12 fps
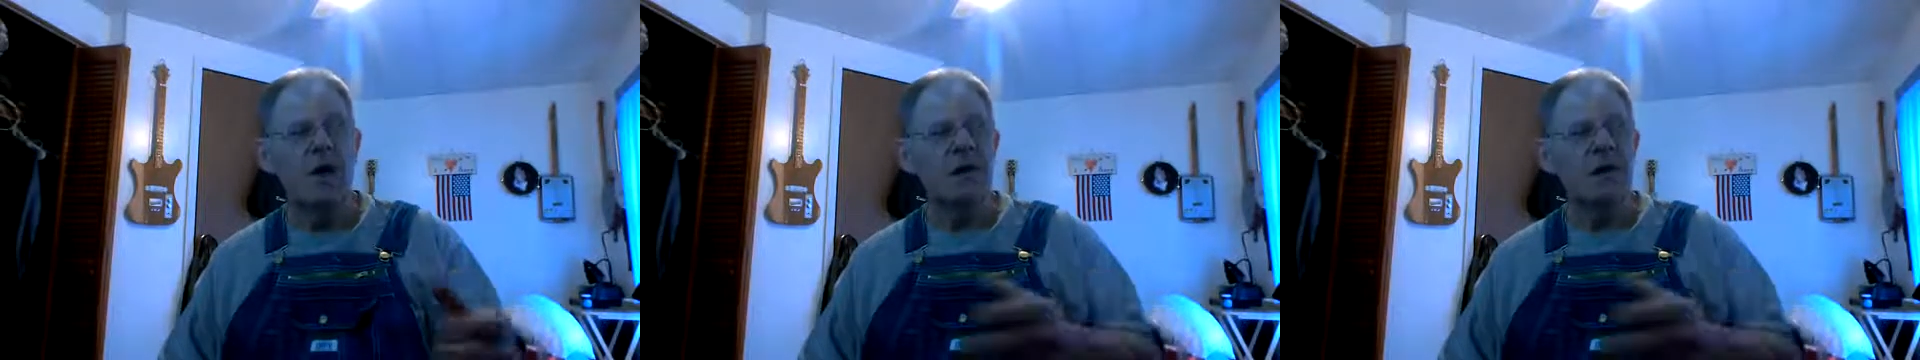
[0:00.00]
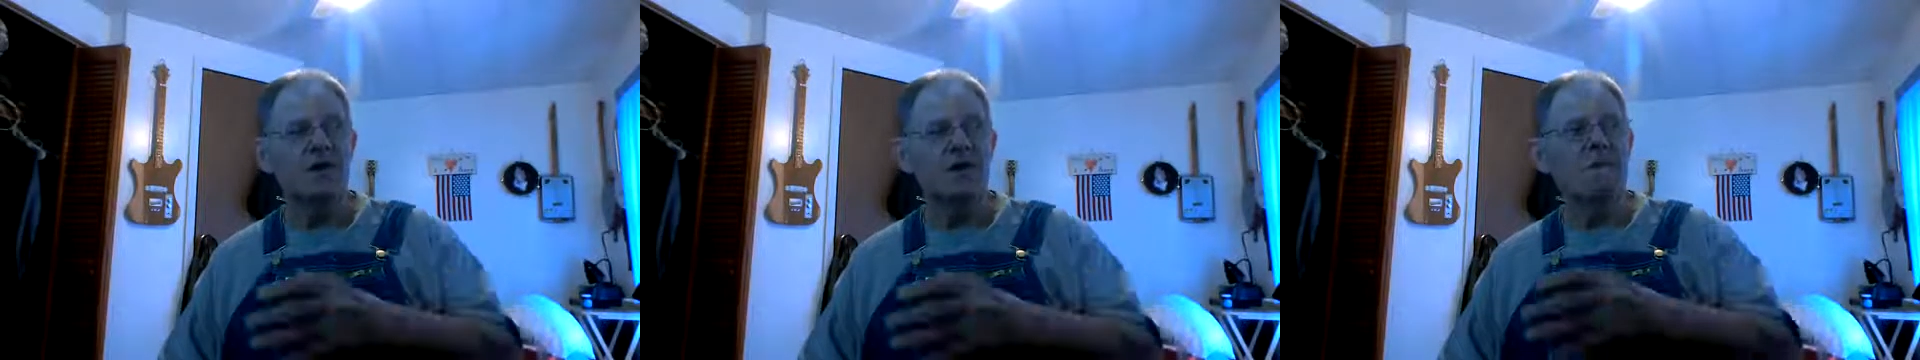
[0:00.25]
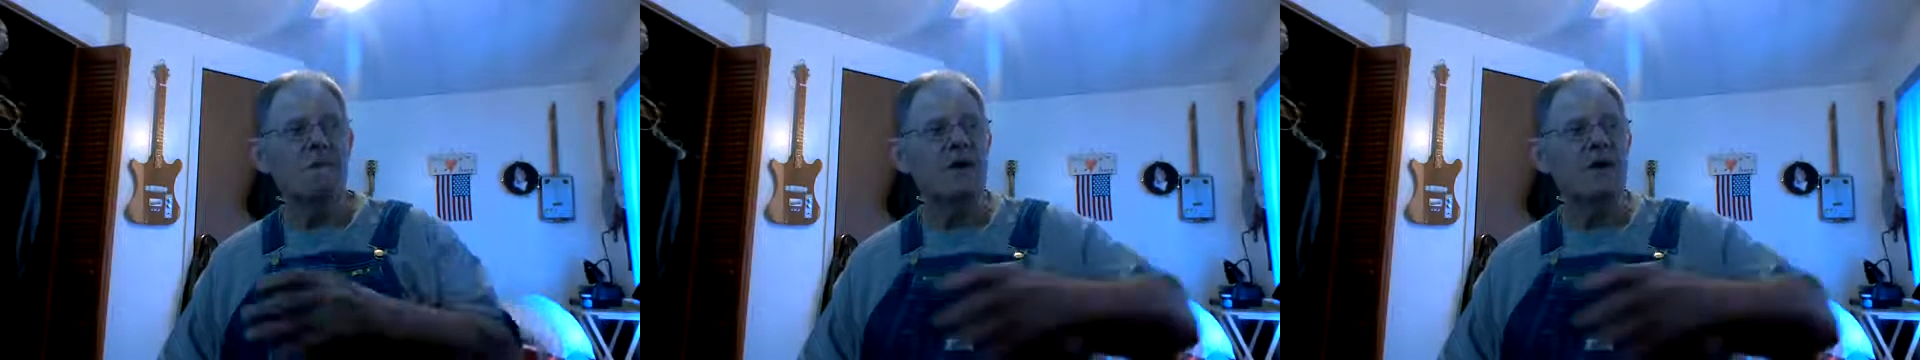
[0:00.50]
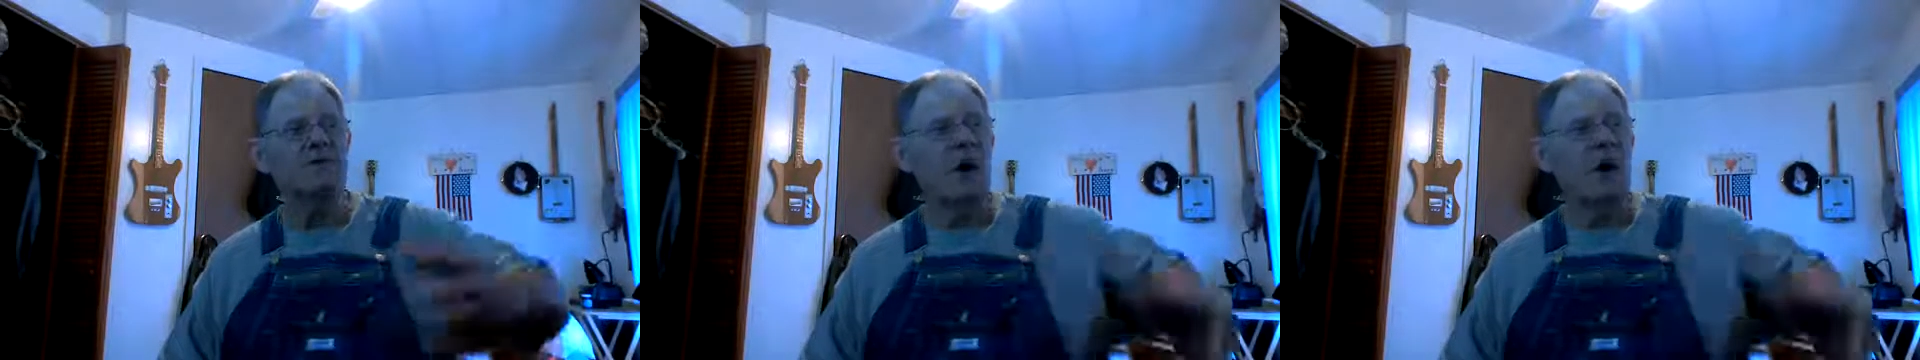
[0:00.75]

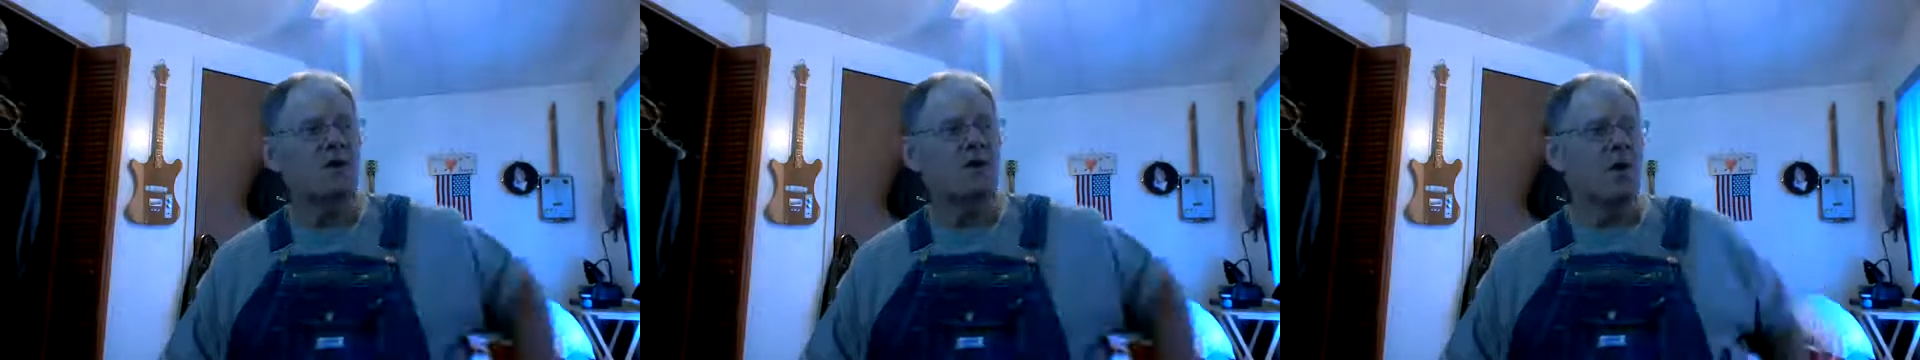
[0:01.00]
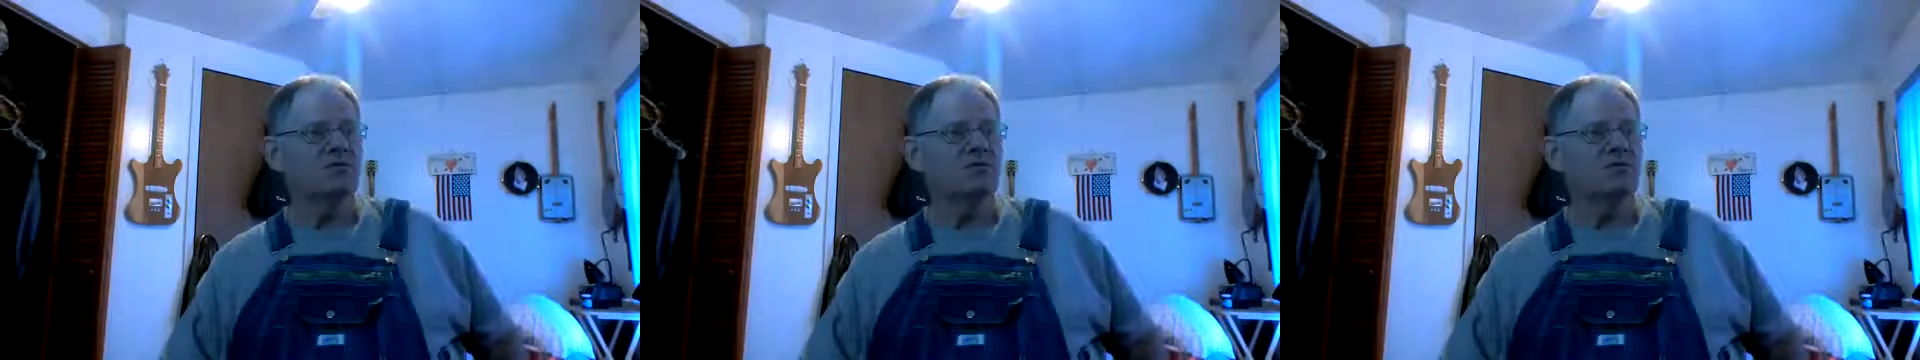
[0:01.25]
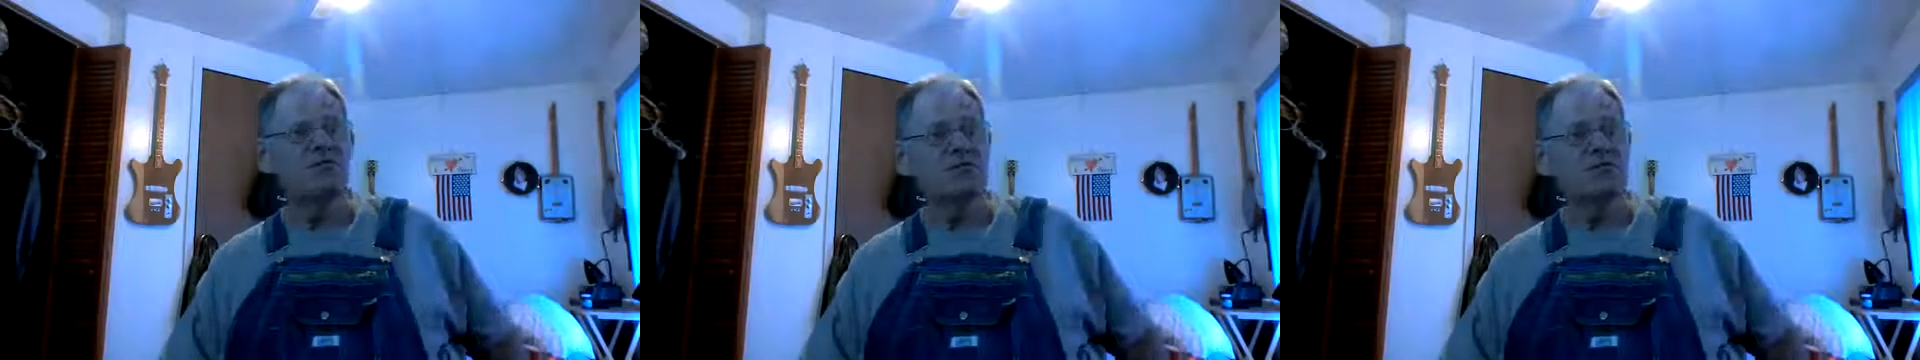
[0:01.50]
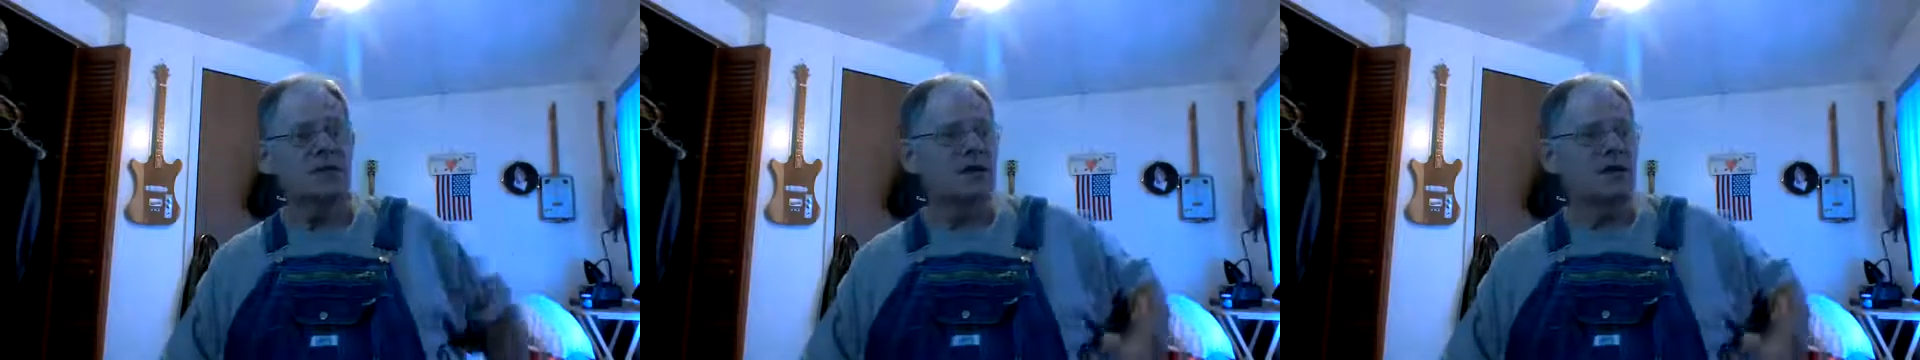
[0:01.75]
Sometimes I'll go through
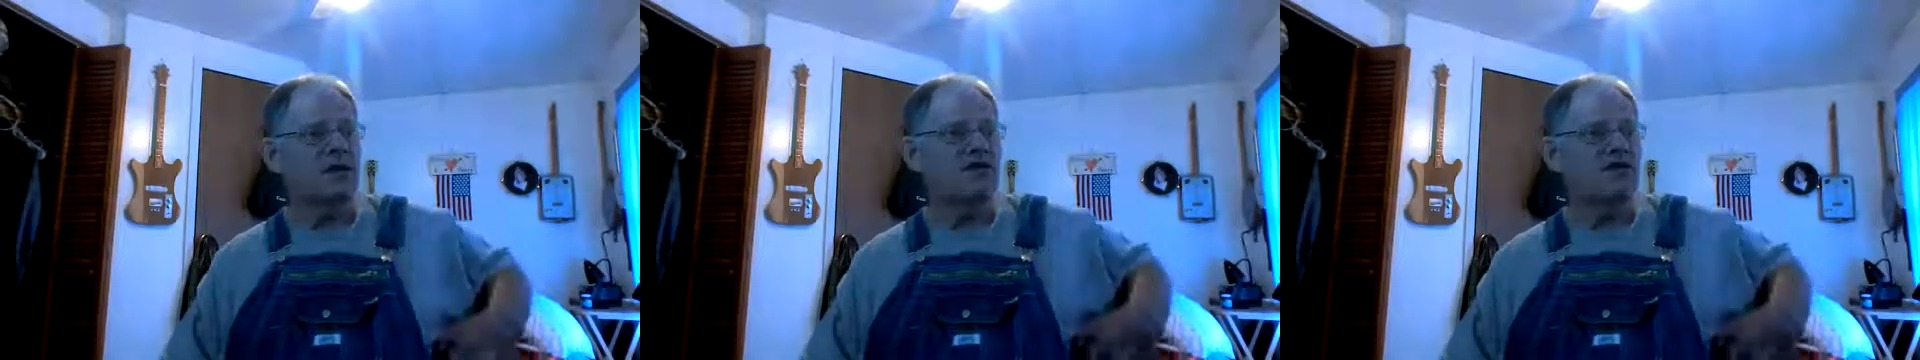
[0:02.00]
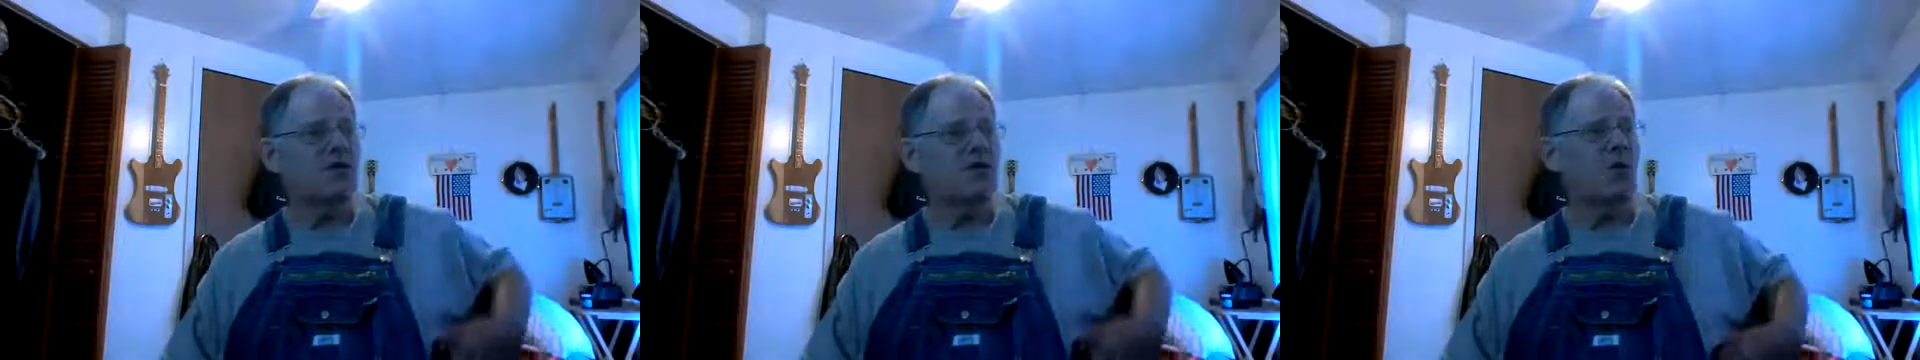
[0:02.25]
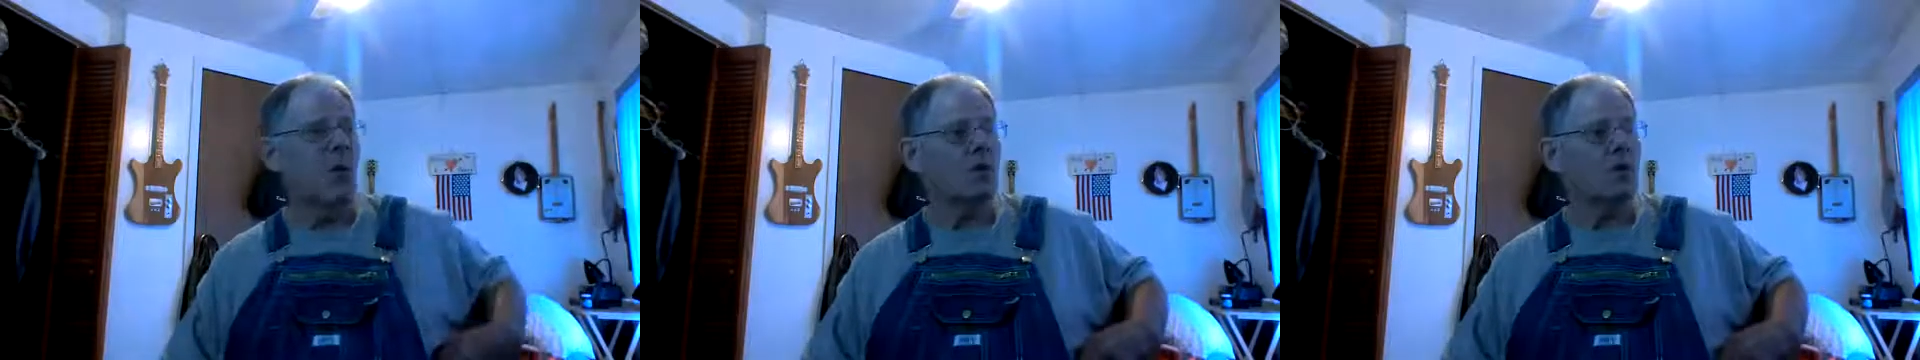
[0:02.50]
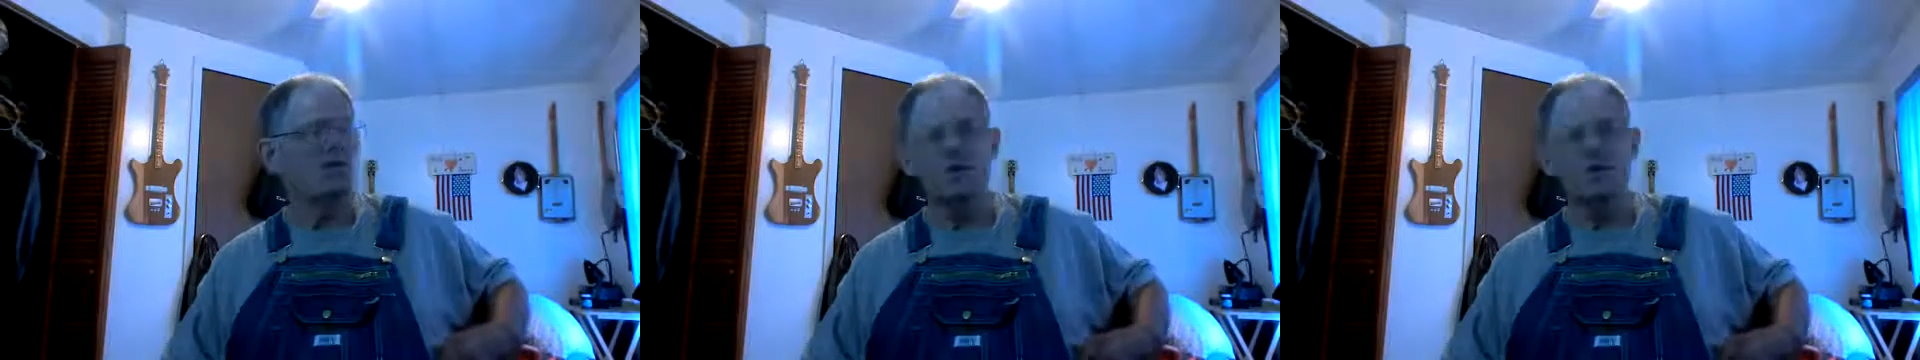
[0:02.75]
the
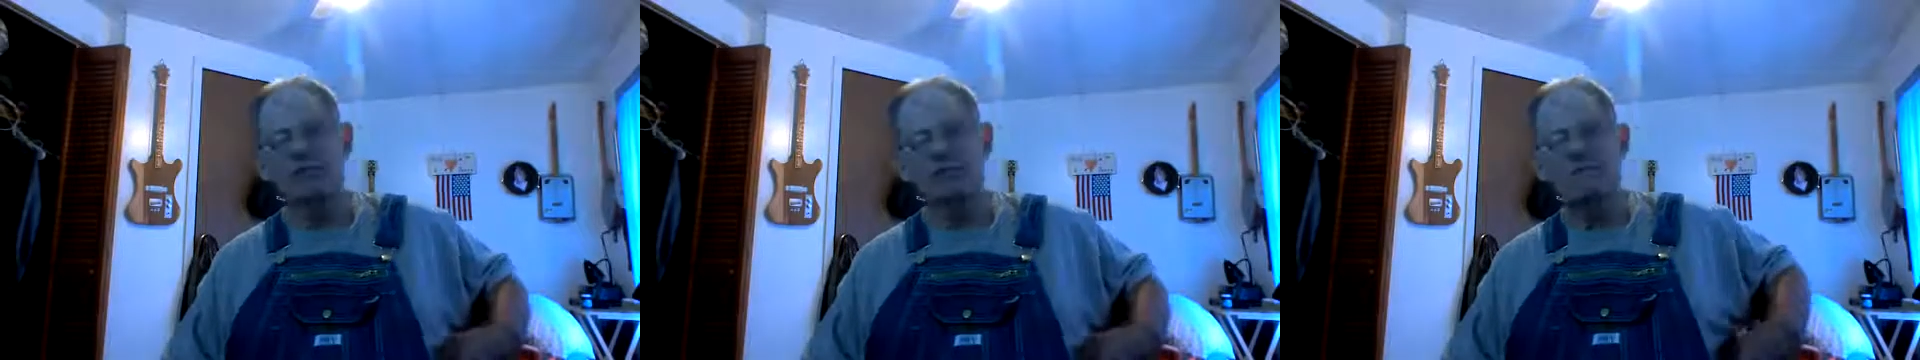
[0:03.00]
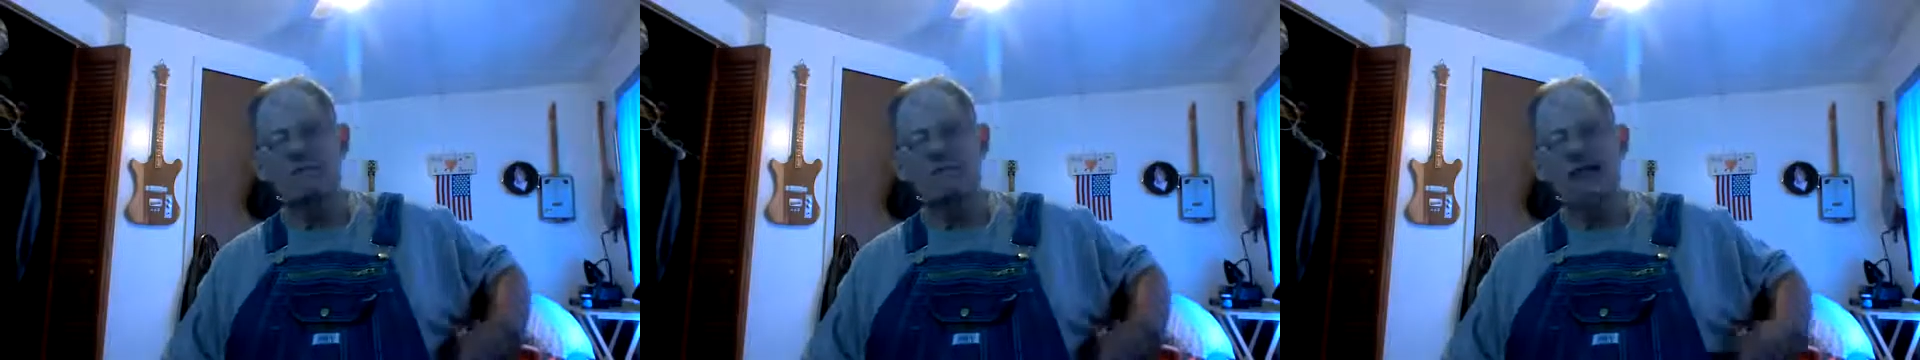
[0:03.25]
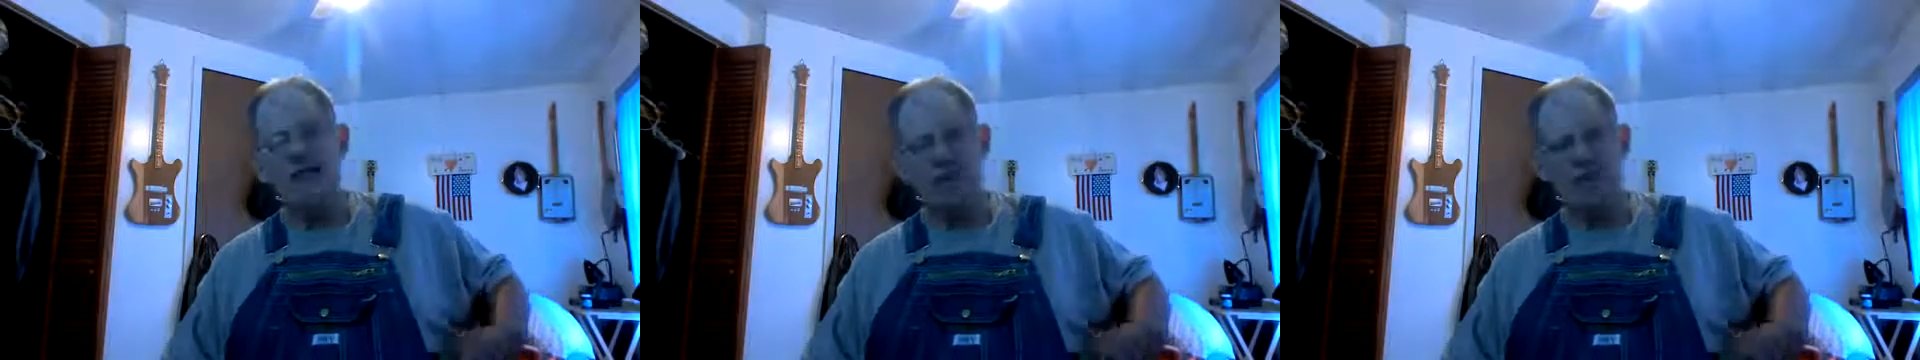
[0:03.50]
stores or something like that,